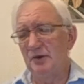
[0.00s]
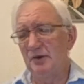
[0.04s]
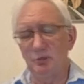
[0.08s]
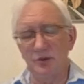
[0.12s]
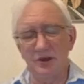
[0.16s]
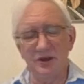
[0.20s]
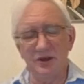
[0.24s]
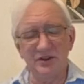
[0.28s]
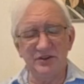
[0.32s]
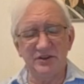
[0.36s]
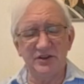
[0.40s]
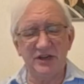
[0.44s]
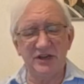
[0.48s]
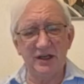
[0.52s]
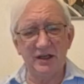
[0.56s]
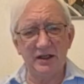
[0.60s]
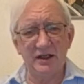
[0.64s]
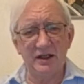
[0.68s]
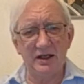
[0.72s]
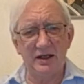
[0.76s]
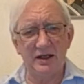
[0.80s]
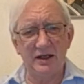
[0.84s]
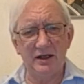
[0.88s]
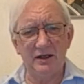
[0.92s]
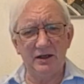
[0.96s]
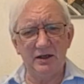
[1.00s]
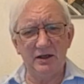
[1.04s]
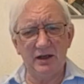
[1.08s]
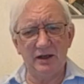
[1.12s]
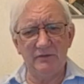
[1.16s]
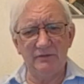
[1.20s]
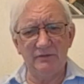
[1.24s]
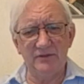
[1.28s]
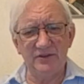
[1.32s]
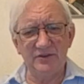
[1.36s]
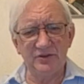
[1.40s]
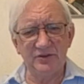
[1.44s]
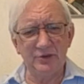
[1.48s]
that we are seeing here,
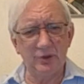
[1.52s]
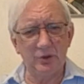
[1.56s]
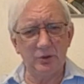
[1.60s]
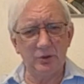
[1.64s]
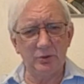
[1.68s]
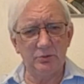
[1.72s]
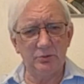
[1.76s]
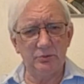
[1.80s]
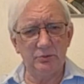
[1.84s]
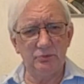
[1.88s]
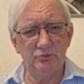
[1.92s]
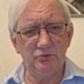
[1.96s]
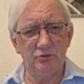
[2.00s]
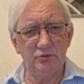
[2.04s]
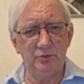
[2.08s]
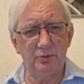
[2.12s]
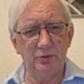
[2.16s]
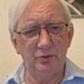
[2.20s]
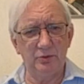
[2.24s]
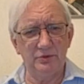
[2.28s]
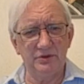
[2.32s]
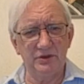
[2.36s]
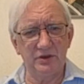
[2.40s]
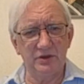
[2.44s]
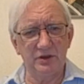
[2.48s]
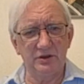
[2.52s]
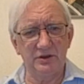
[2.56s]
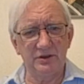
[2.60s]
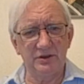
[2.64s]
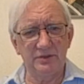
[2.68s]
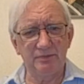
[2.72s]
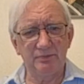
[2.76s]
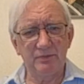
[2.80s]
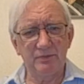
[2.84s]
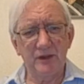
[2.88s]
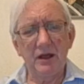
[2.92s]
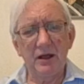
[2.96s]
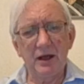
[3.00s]
and there's no reporting
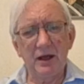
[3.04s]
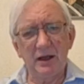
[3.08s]
on it.